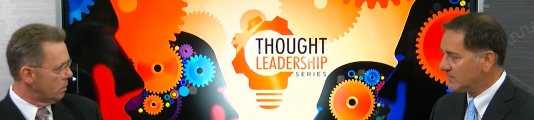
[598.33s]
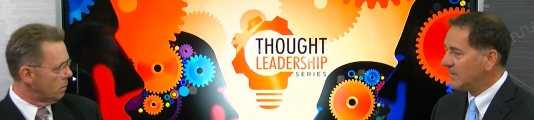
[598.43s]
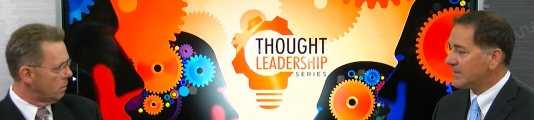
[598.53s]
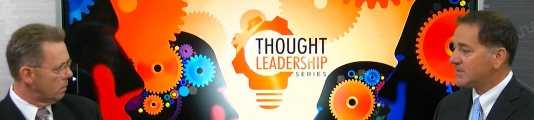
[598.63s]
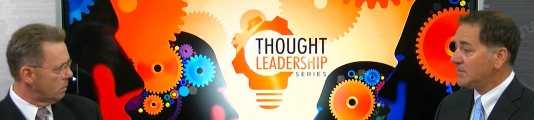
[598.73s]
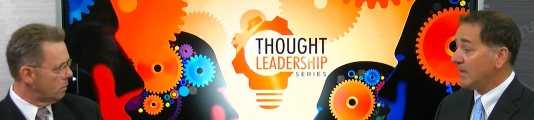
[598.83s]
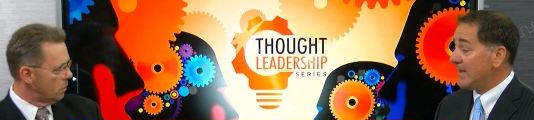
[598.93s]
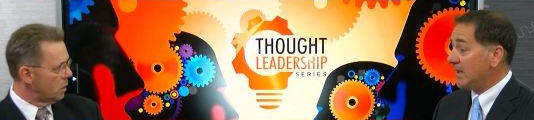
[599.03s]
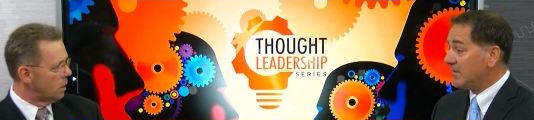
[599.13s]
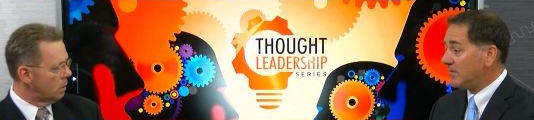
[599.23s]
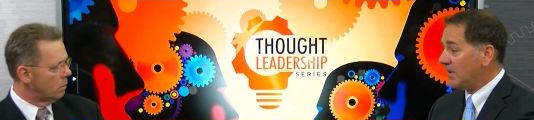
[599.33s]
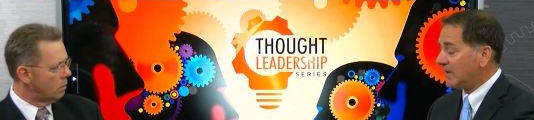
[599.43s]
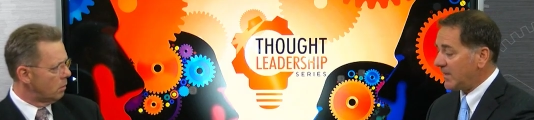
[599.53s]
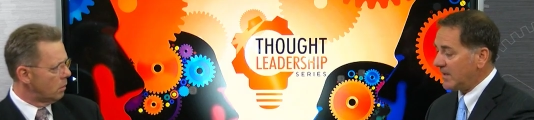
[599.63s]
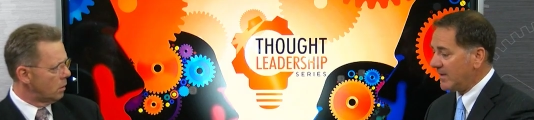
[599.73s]
Speaker 1: Yes, you do. And, and you got
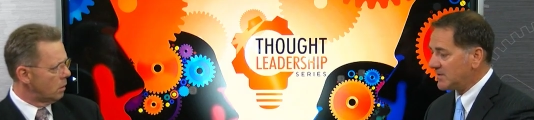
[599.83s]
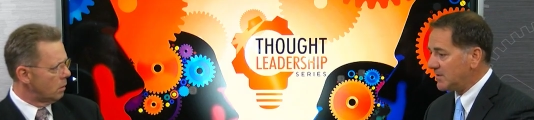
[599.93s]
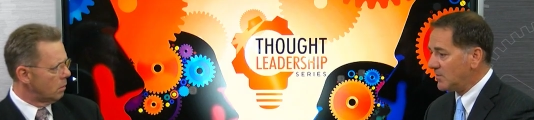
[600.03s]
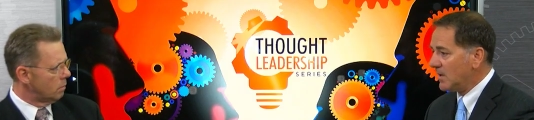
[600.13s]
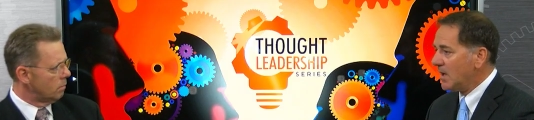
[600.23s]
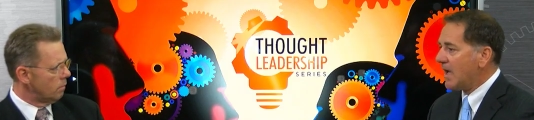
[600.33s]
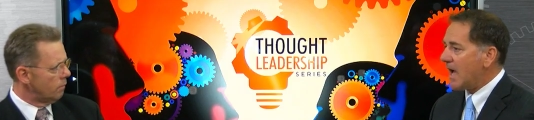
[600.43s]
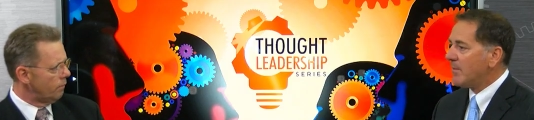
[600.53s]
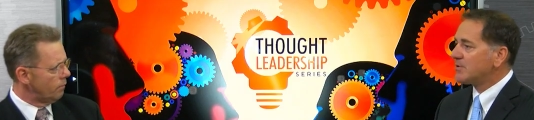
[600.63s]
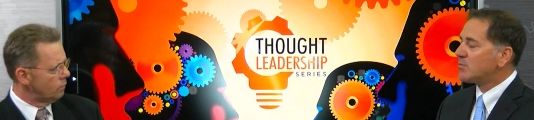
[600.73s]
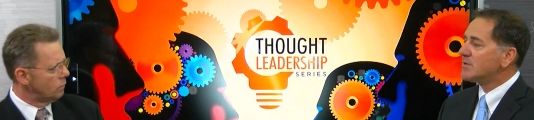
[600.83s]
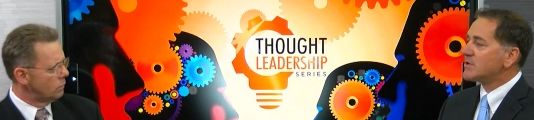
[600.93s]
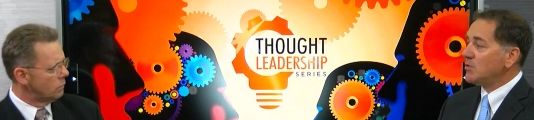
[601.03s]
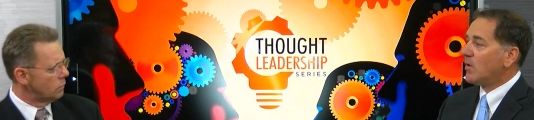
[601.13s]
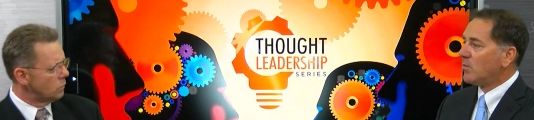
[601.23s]
to think about, too, how much
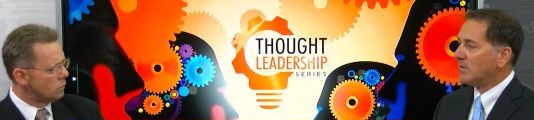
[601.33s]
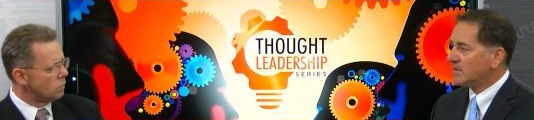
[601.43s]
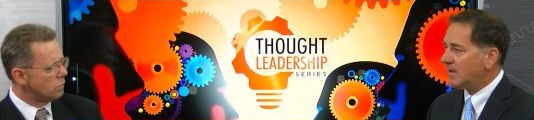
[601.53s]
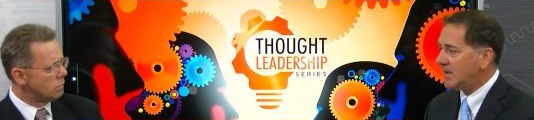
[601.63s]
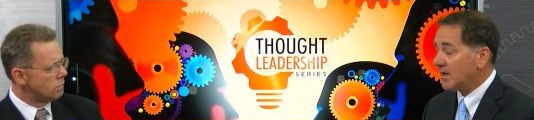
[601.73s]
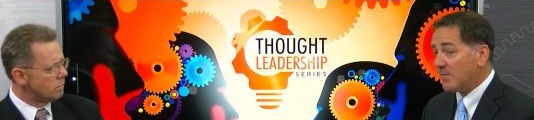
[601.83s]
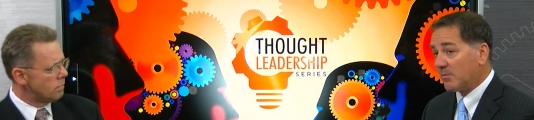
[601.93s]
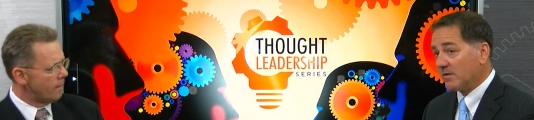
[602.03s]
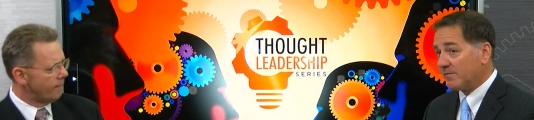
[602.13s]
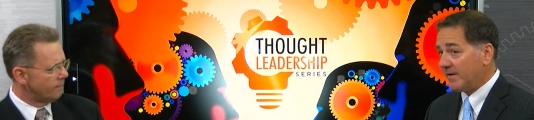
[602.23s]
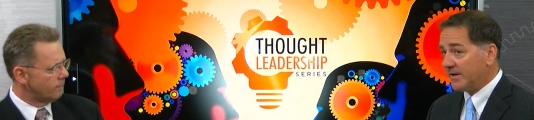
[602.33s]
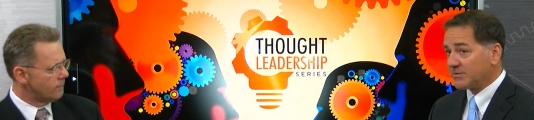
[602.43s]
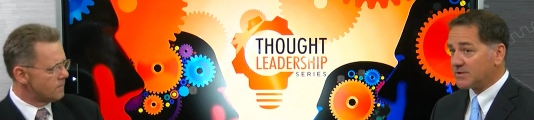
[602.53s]
risk you are willing to take. And remember, in the financial